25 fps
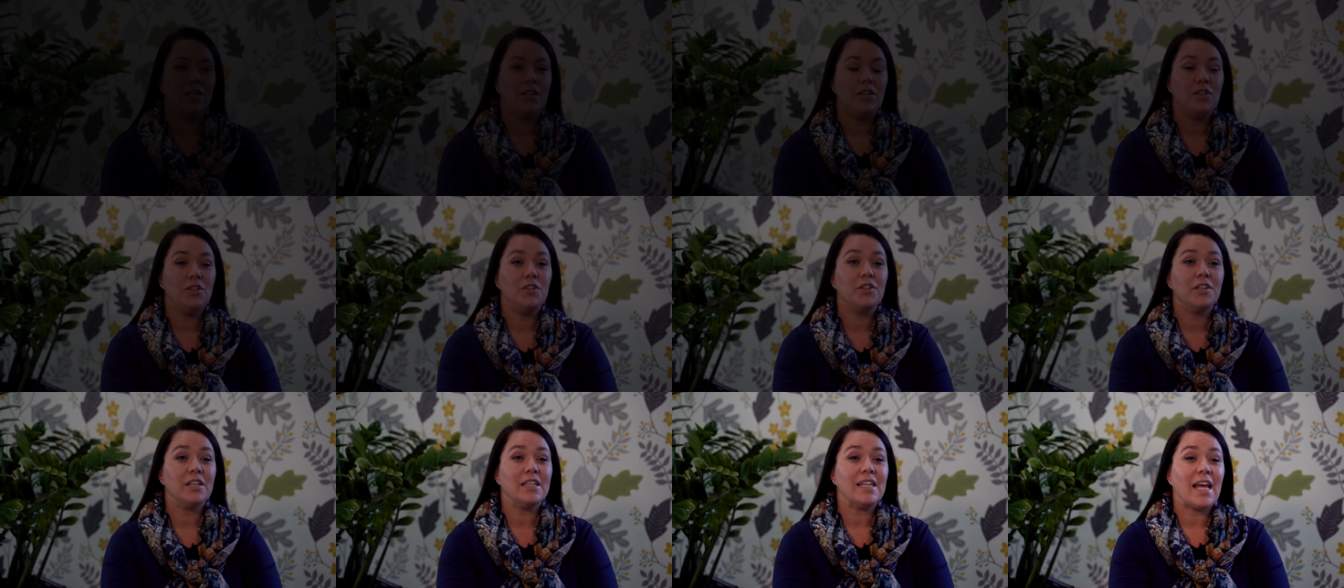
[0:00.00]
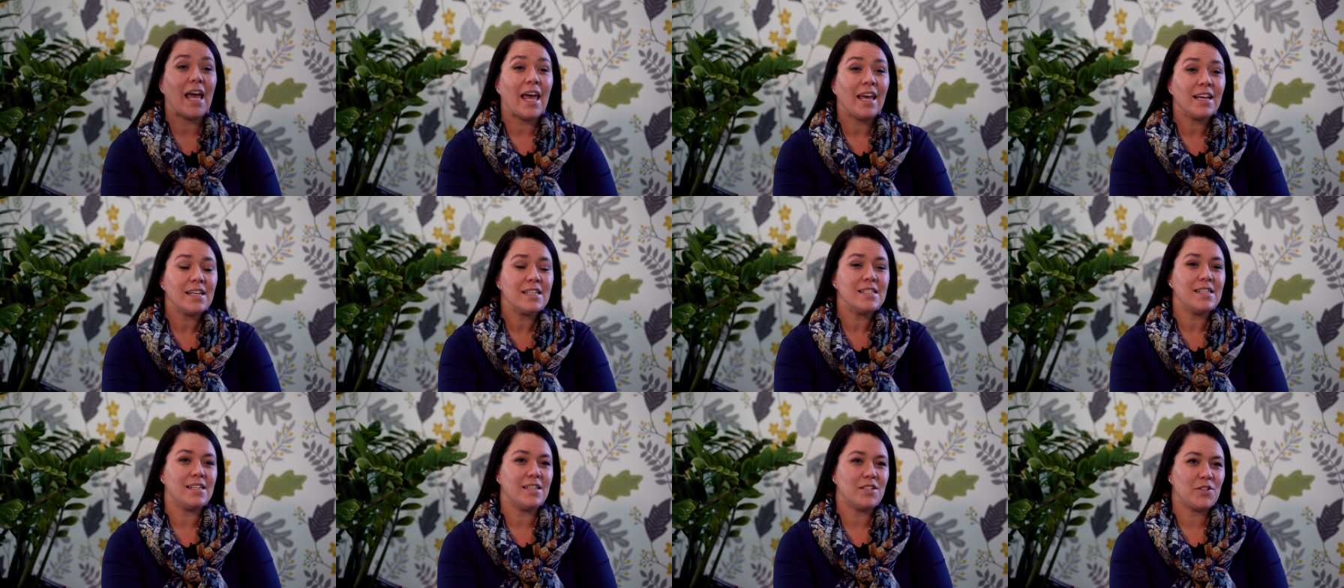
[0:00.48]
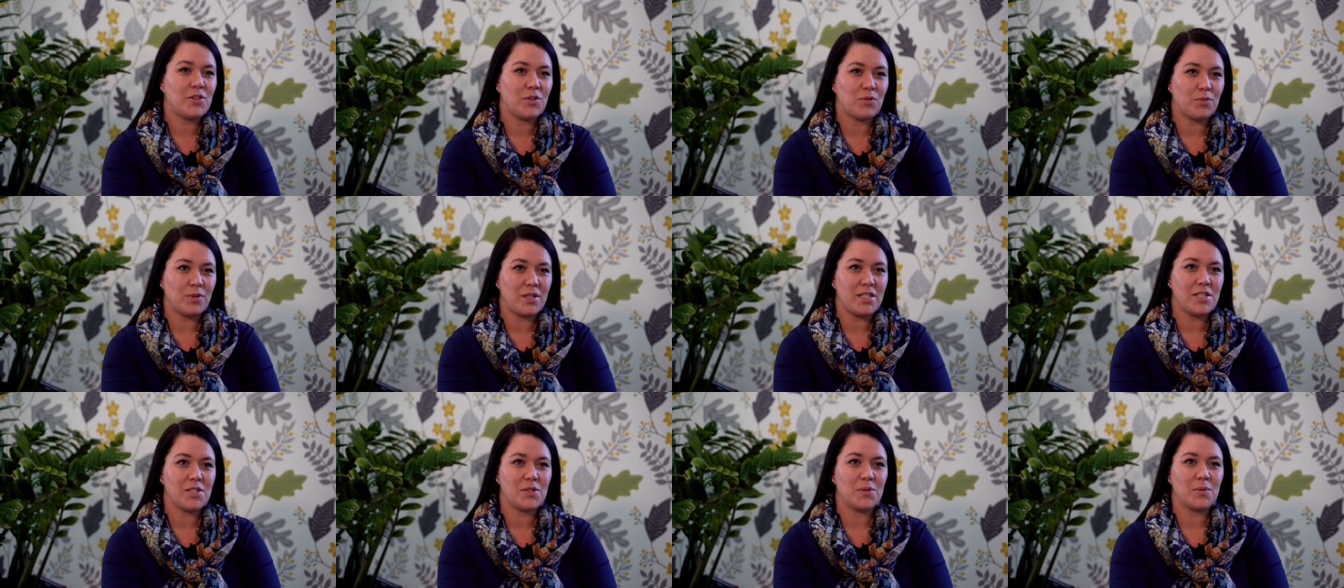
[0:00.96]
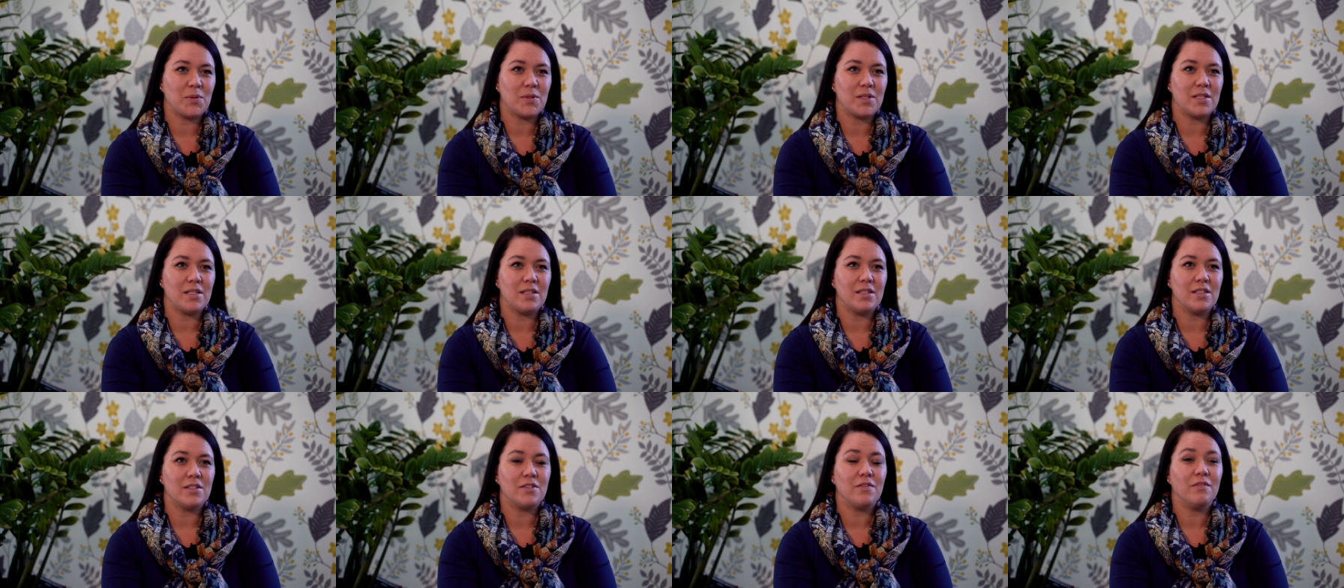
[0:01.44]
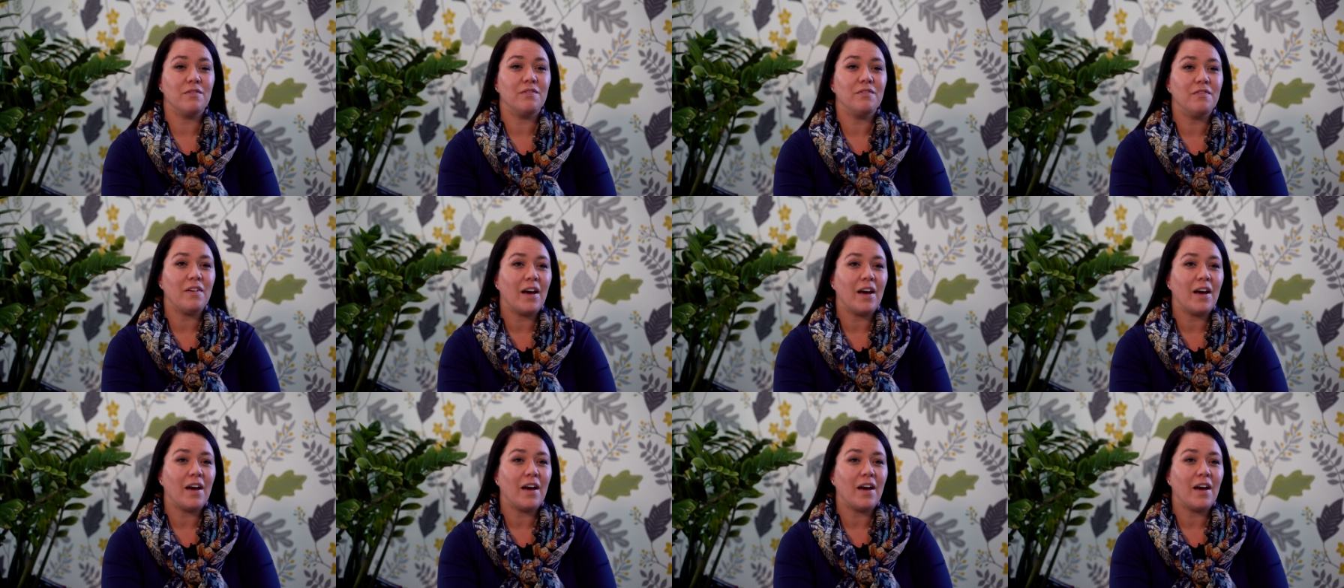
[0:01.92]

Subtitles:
You can access the resources